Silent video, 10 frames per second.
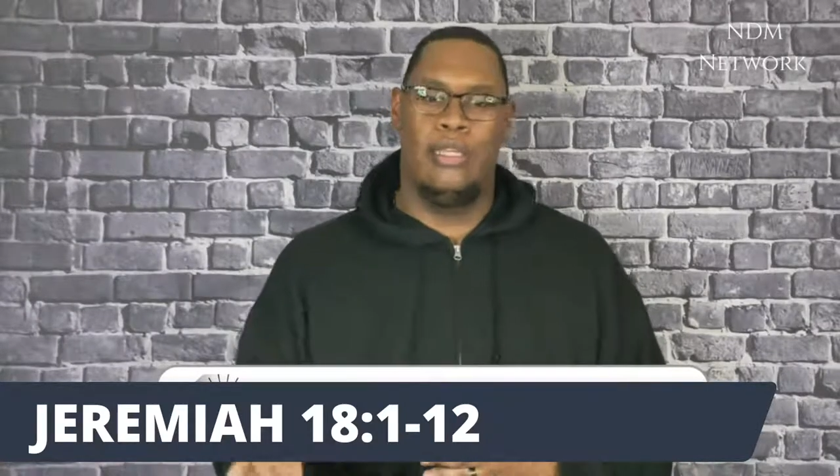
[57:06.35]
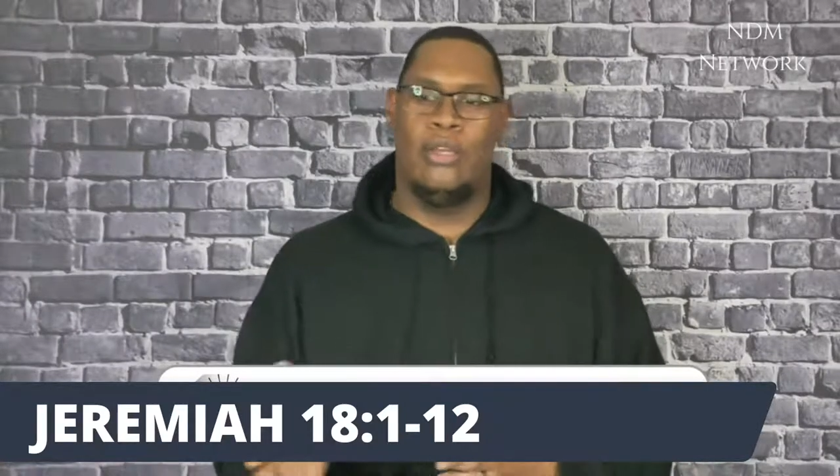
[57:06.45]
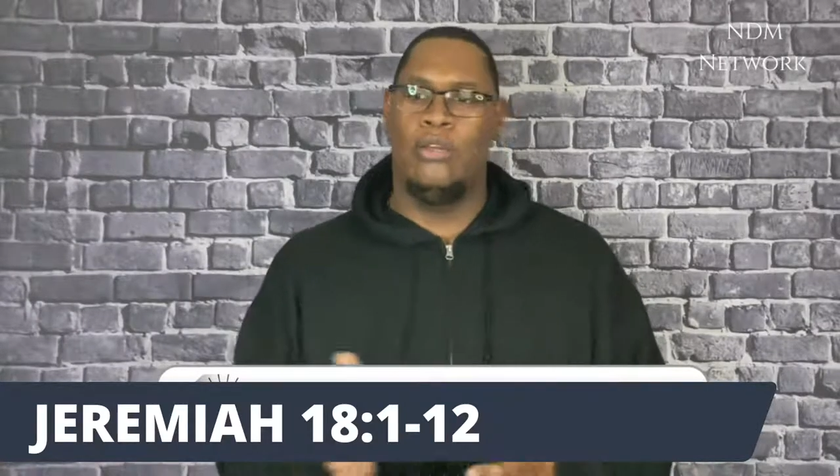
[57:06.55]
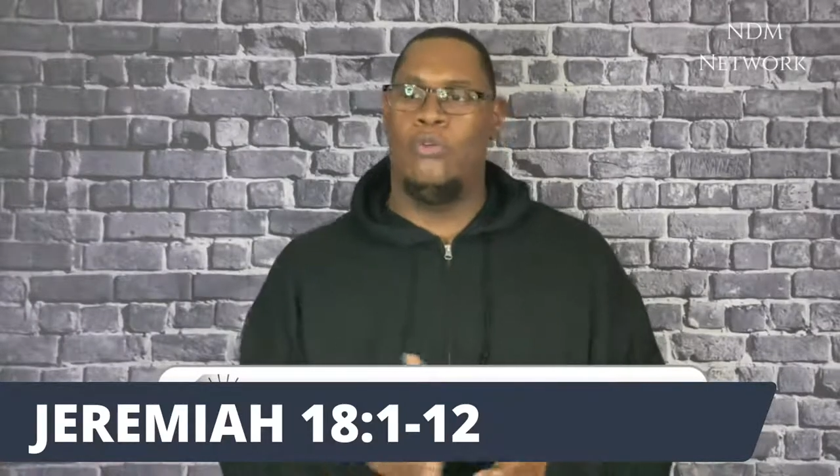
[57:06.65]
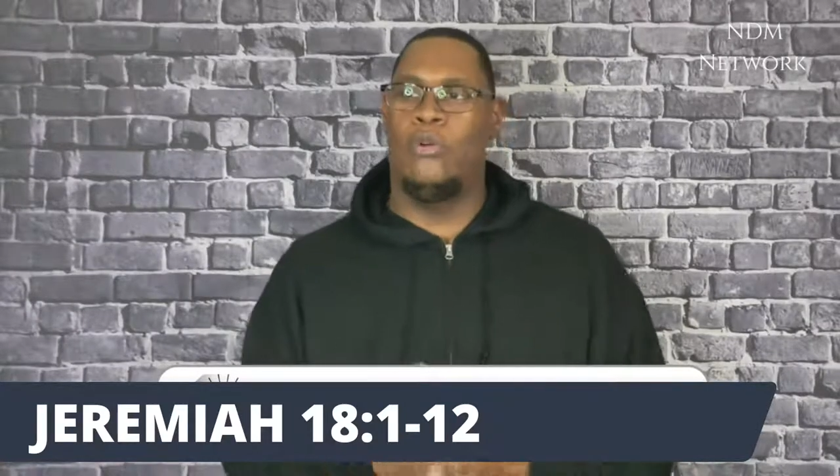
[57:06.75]

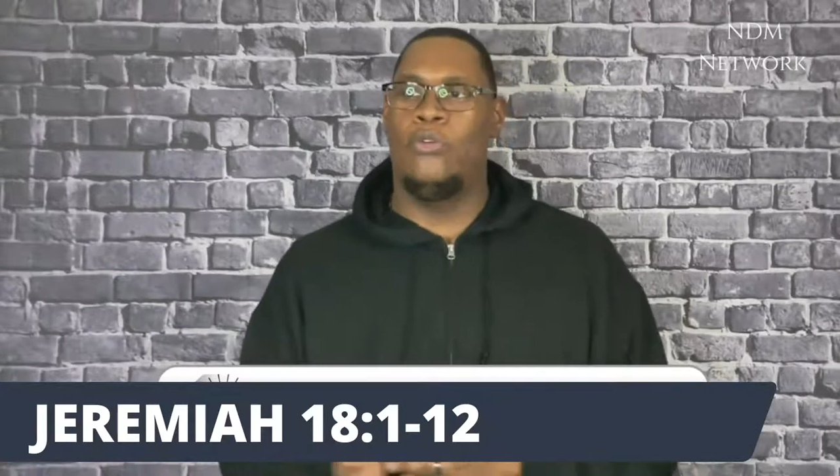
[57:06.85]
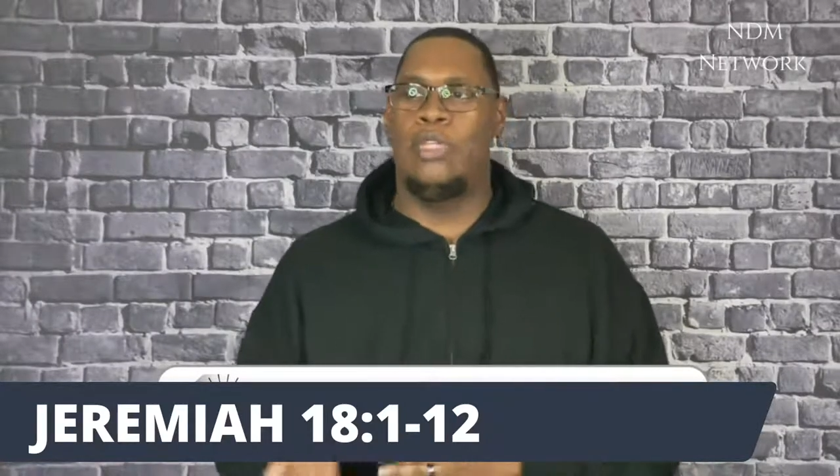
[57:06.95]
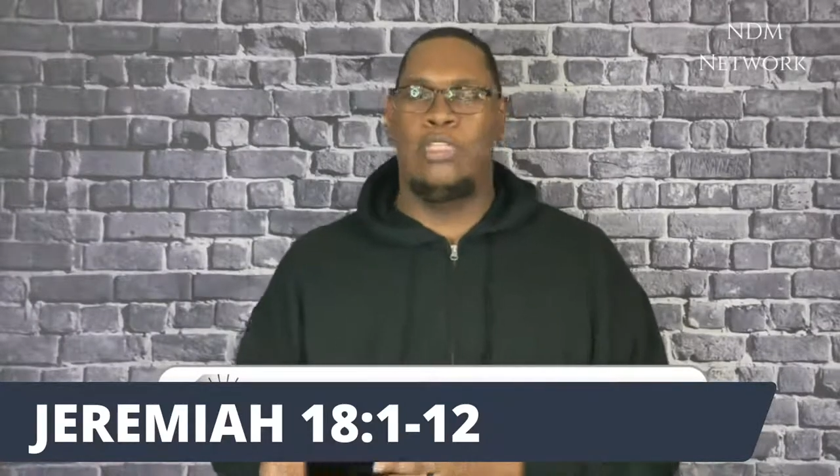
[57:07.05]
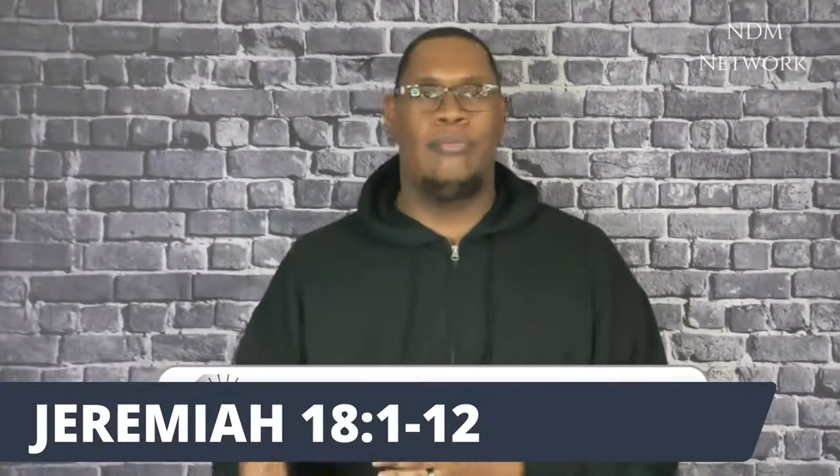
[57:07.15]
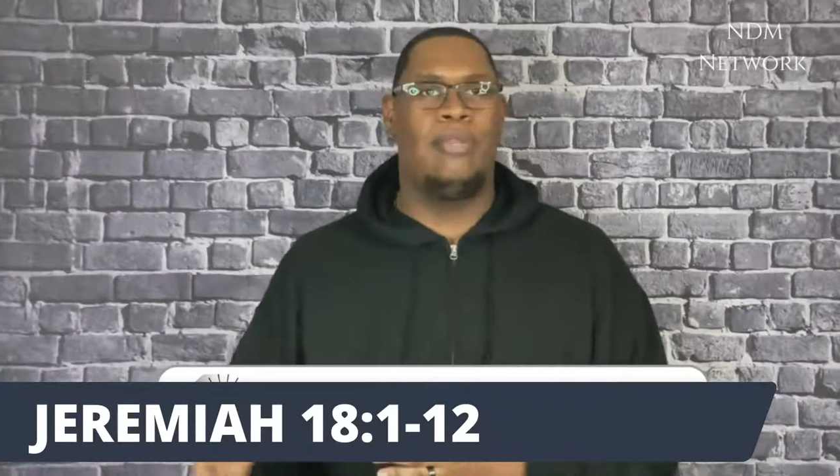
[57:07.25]
on the road
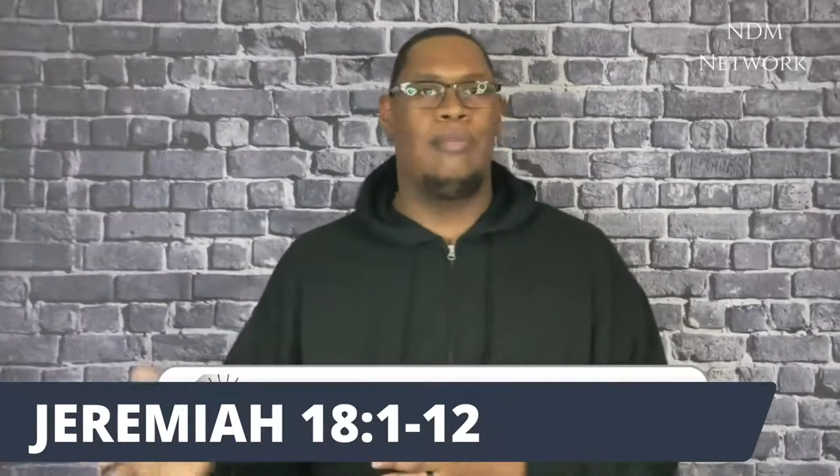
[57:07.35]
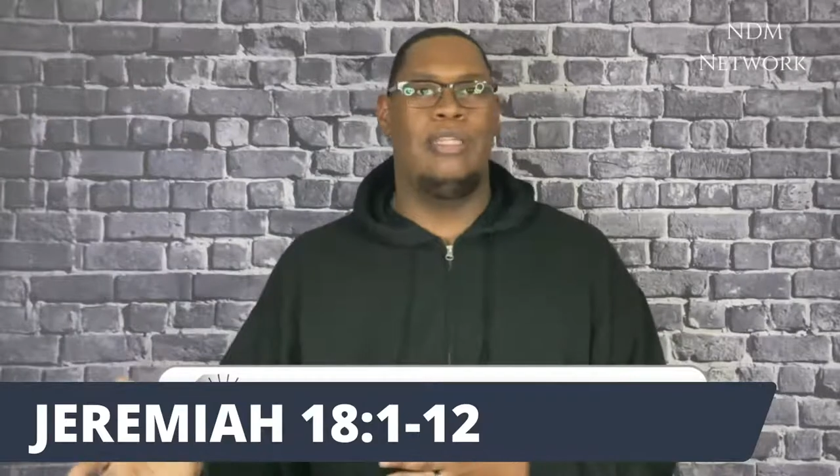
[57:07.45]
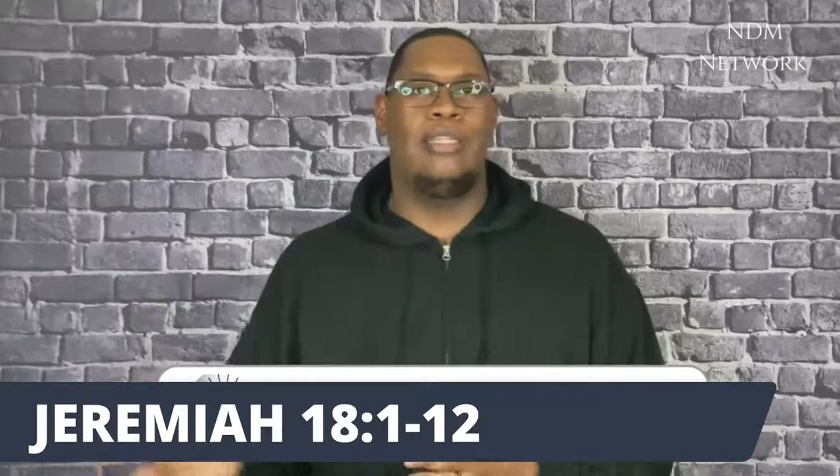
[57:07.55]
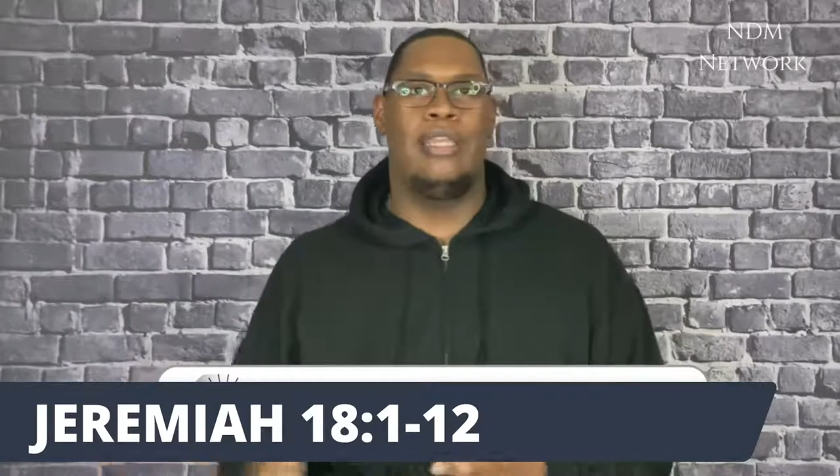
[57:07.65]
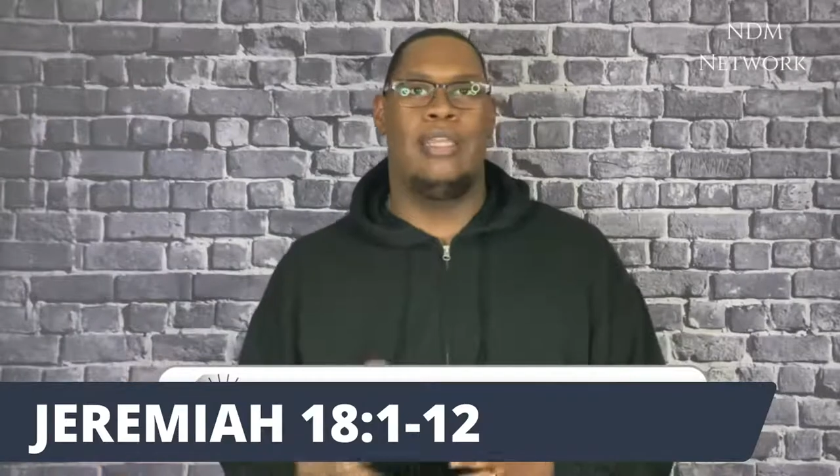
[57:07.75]
that you may be
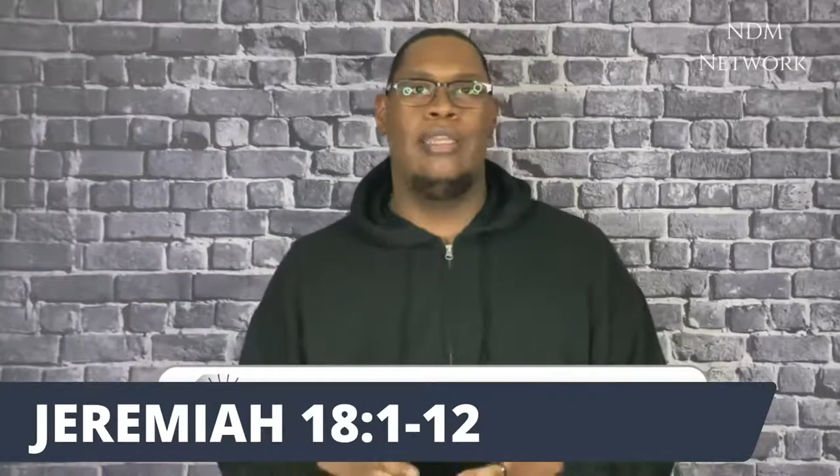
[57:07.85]
taking.